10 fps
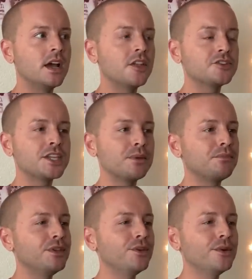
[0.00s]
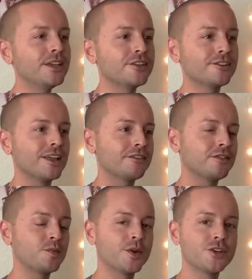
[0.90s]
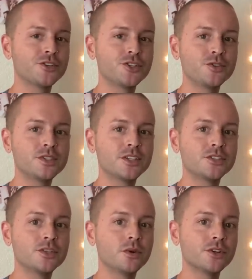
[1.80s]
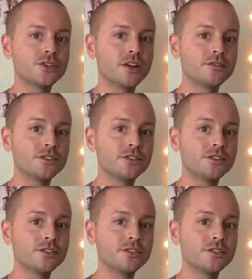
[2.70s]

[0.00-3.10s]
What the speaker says: they're saying beauty in your life from where you're choosing to or have